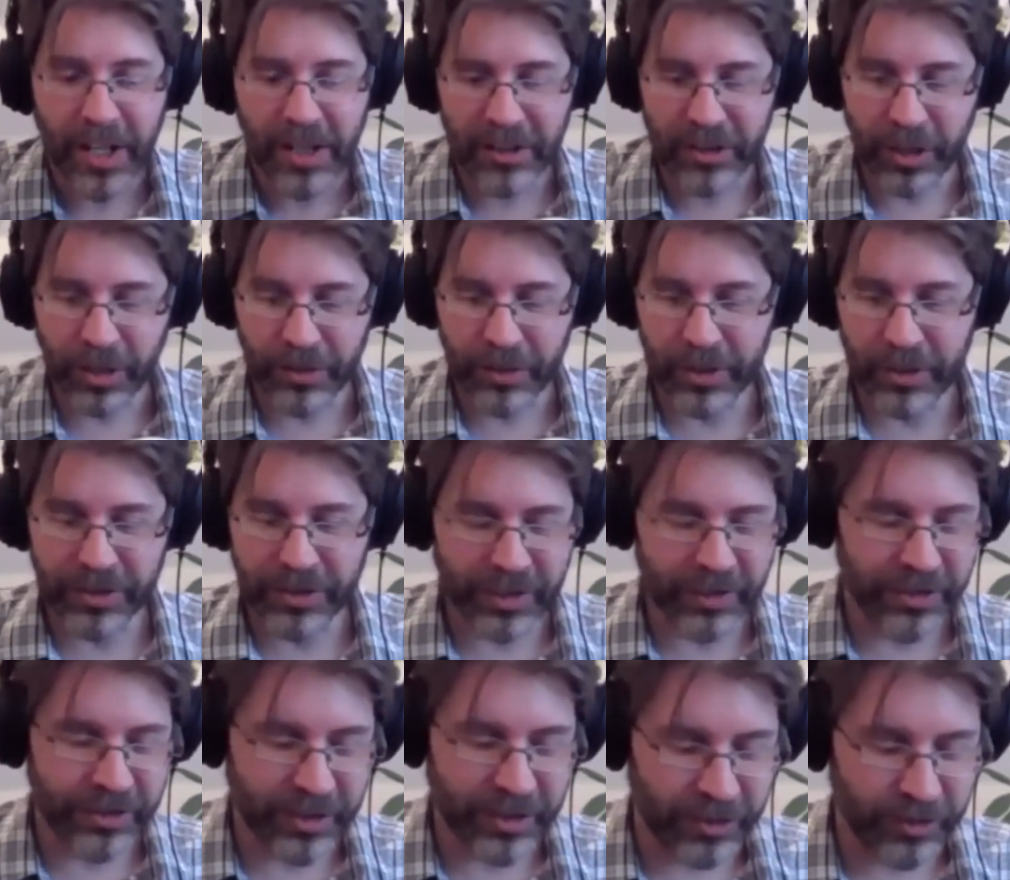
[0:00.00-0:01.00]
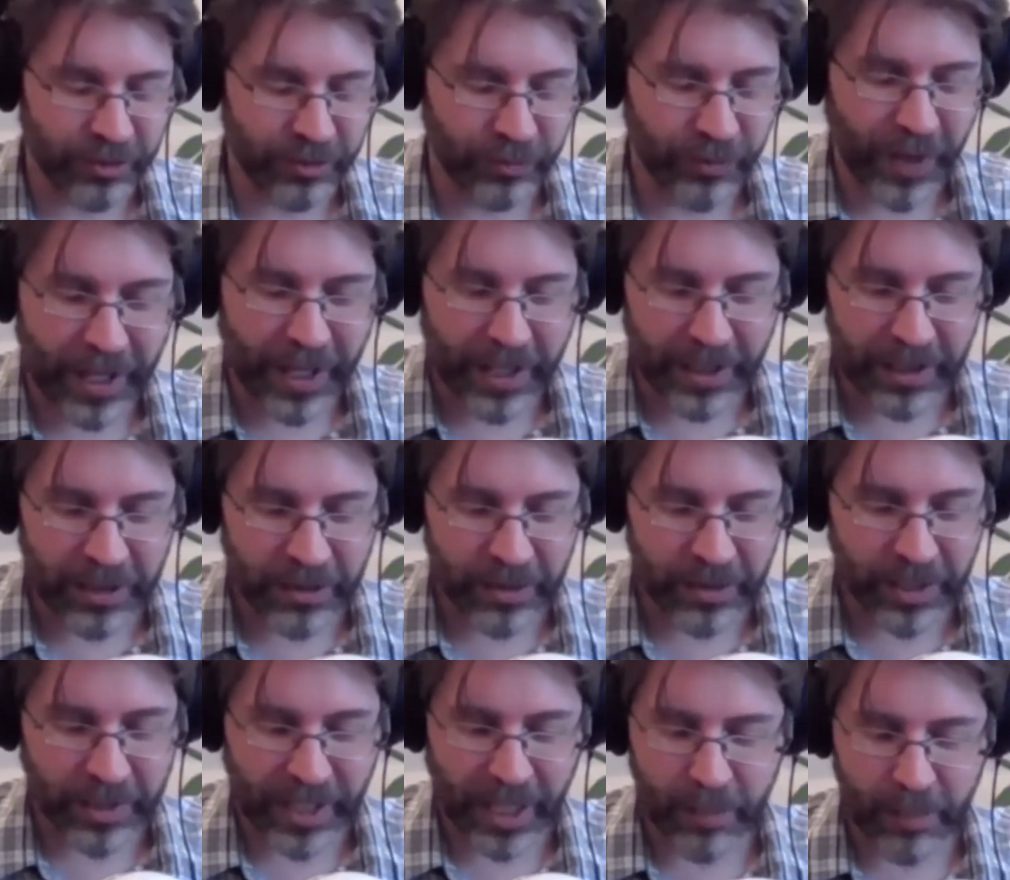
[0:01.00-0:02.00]
So there's there's there's value
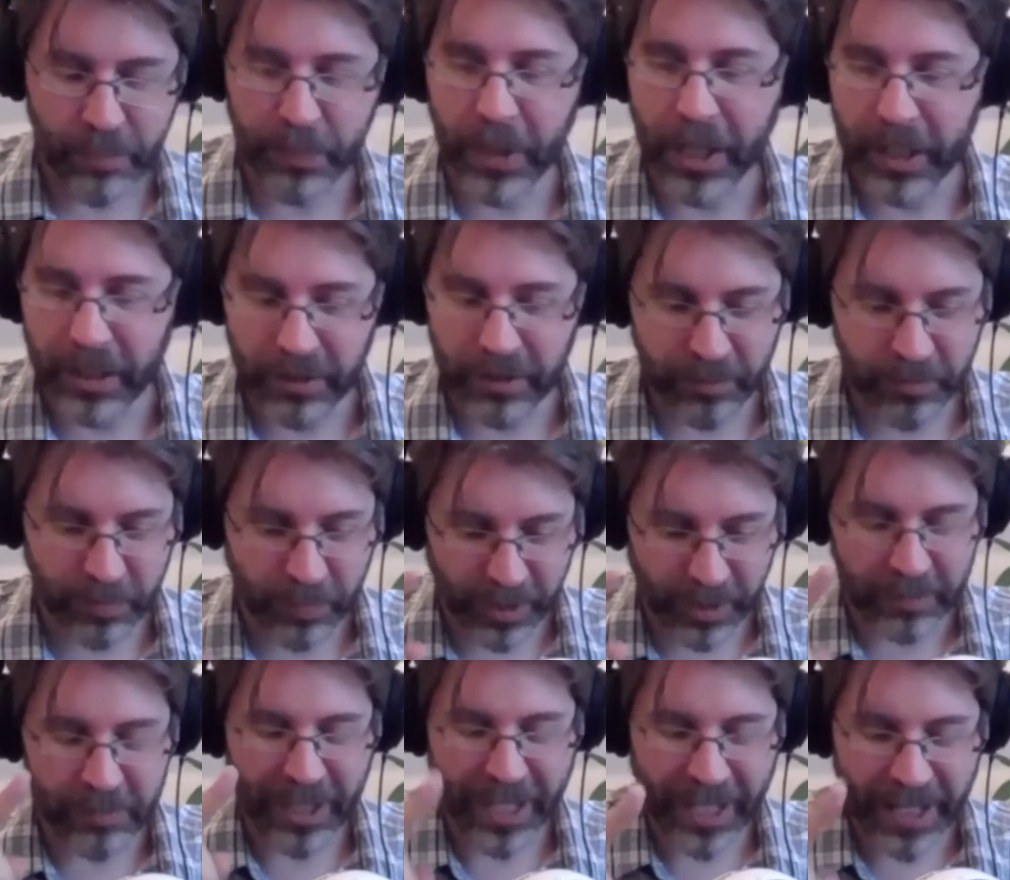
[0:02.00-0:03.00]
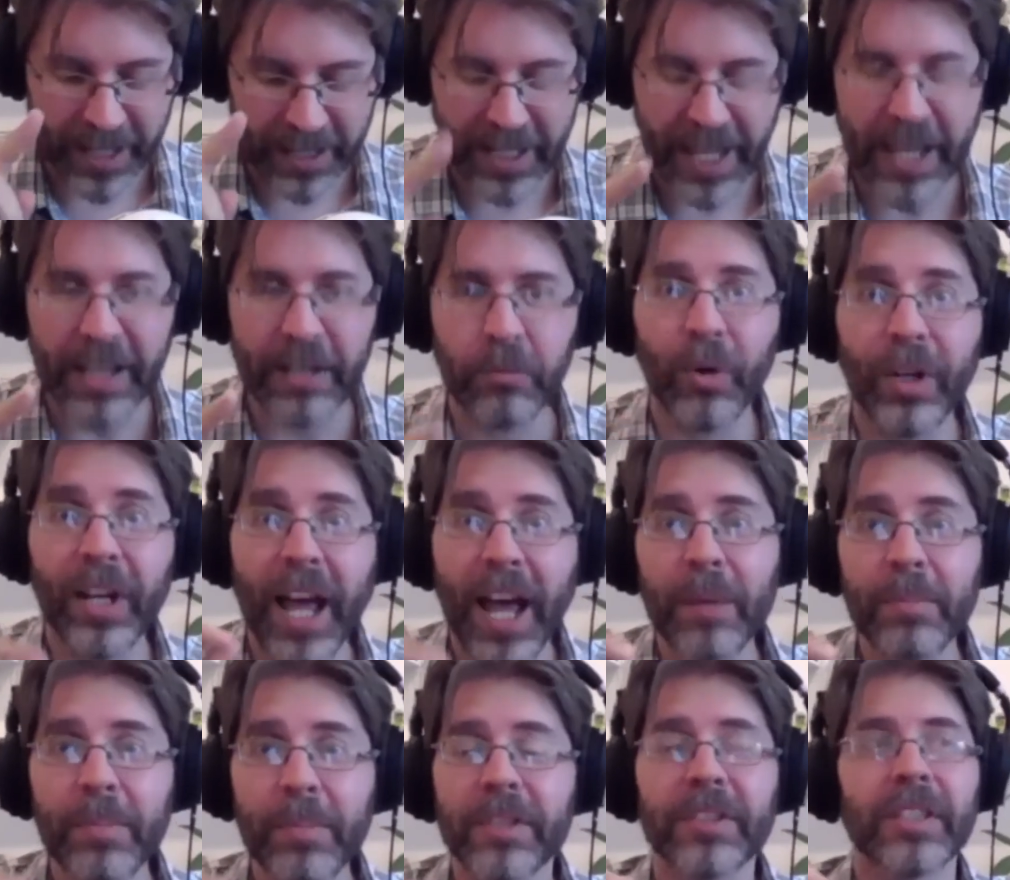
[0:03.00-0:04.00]
in that, but yes, and and what
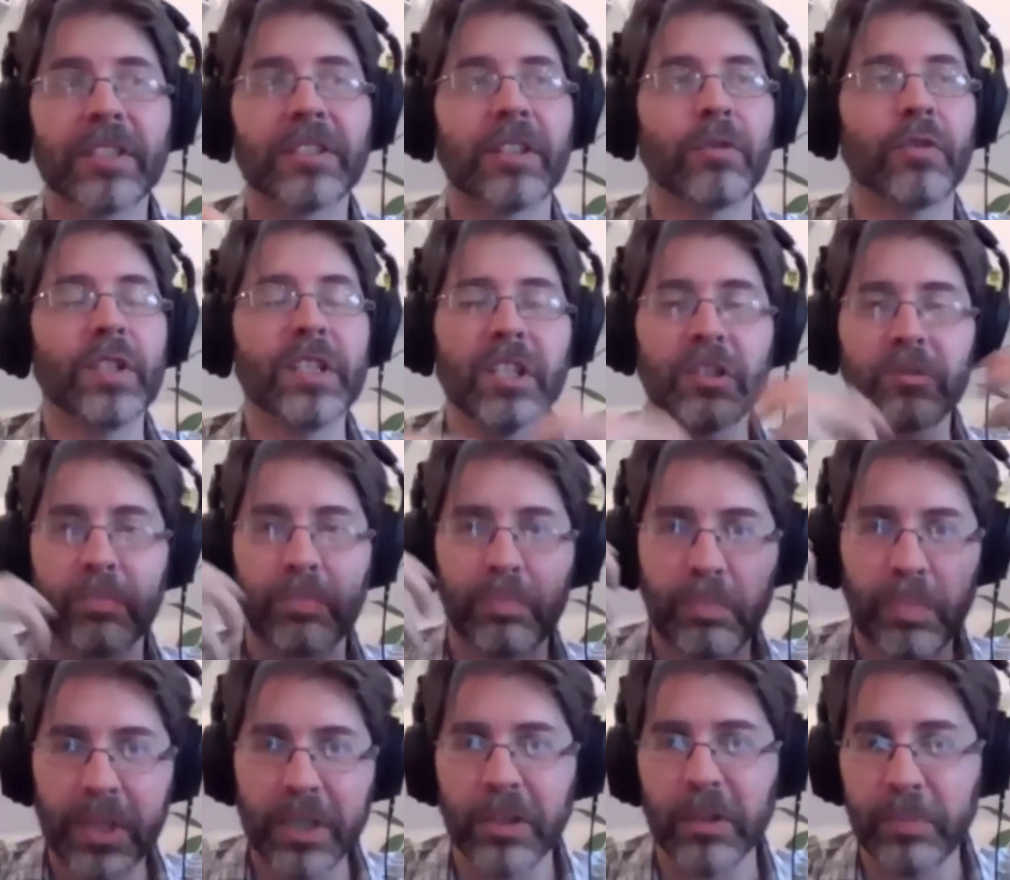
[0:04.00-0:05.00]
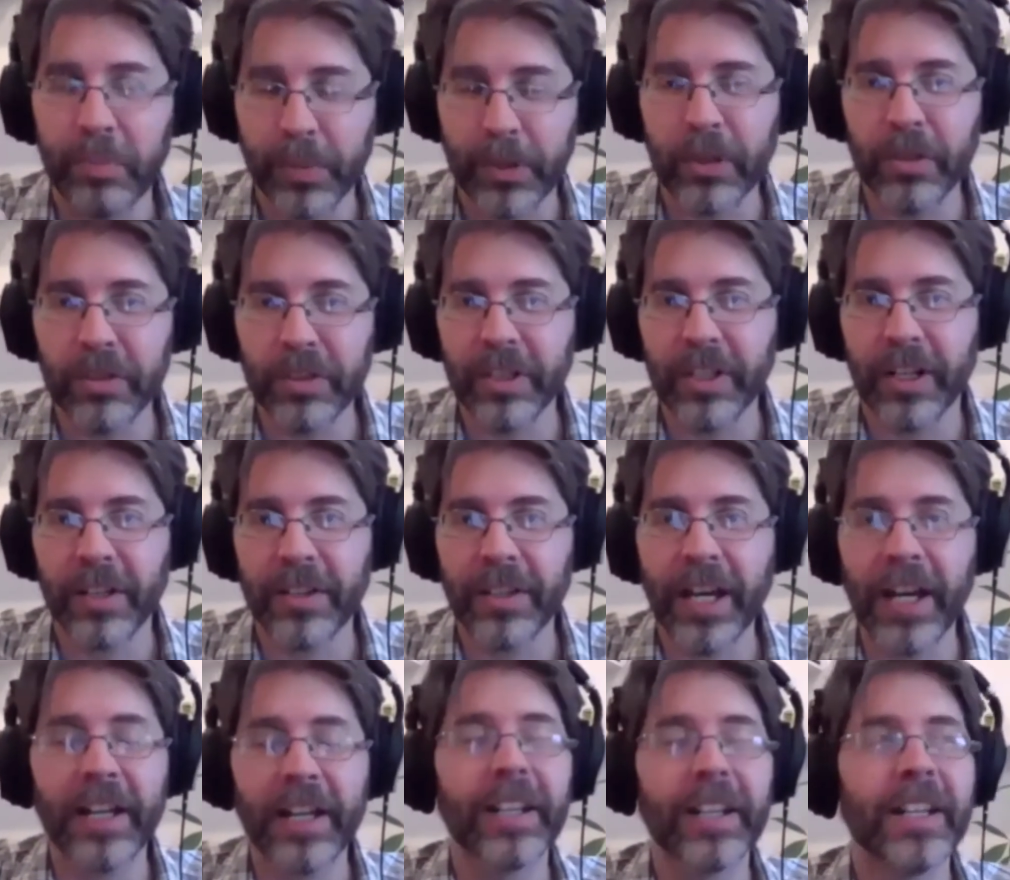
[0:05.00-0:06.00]
happens is if we just build purely on
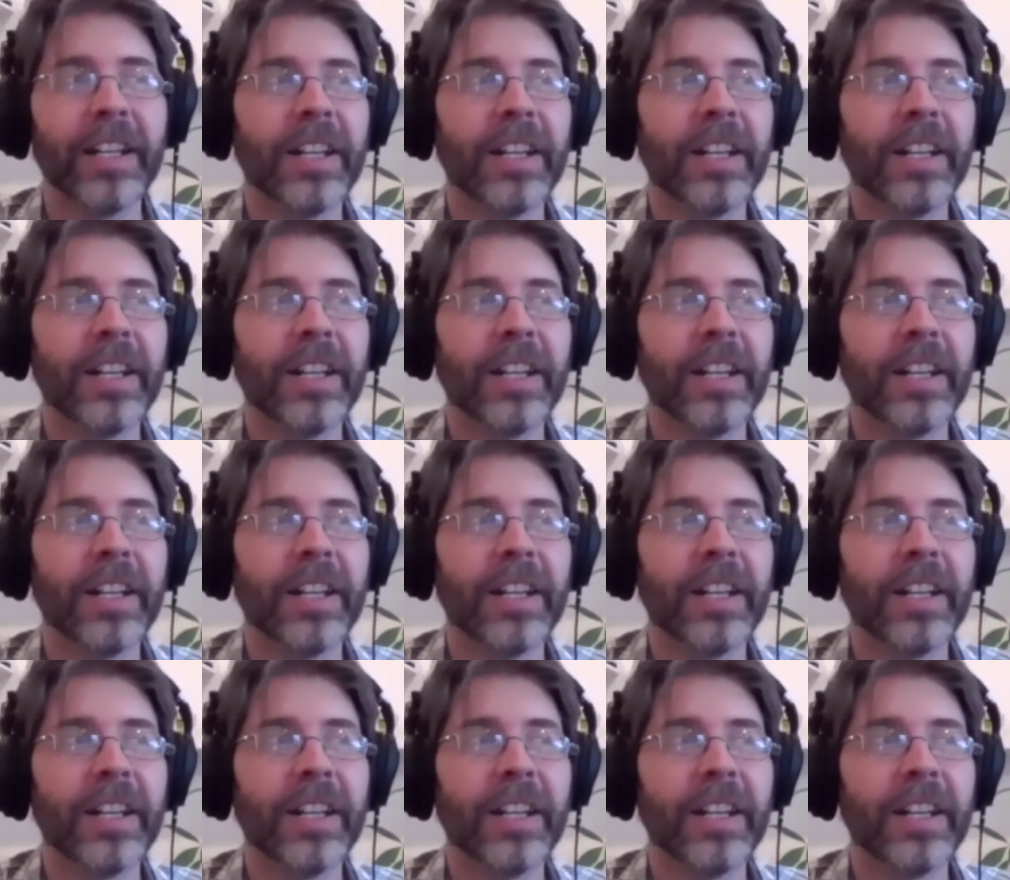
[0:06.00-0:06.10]
that,